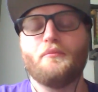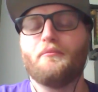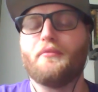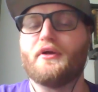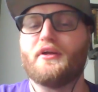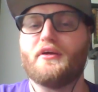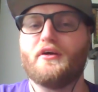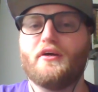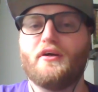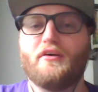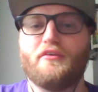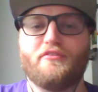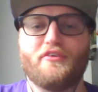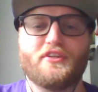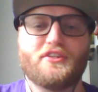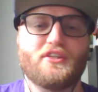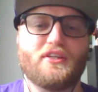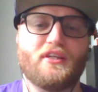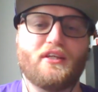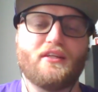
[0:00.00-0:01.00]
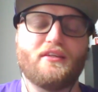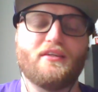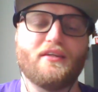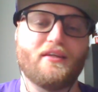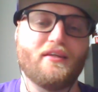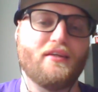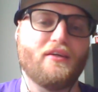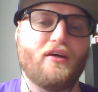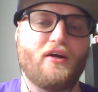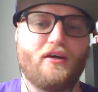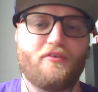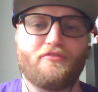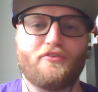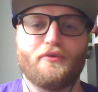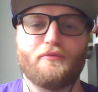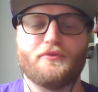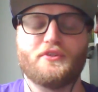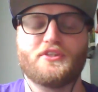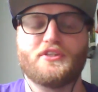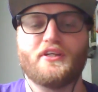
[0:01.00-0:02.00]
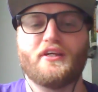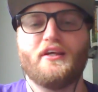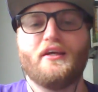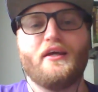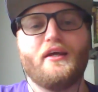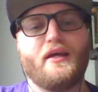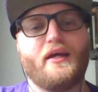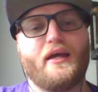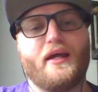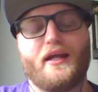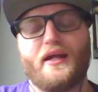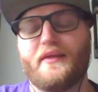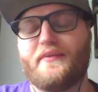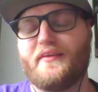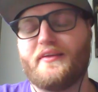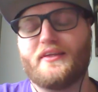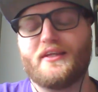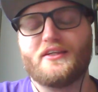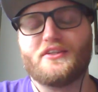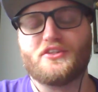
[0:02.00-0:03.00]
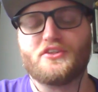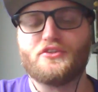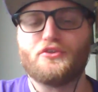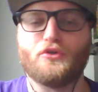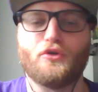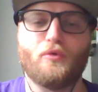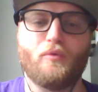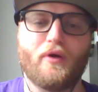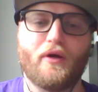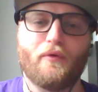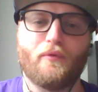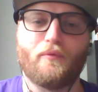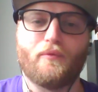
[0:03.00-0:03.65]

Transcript: but it eventually didn't offer him the sheet. And I think they should do away with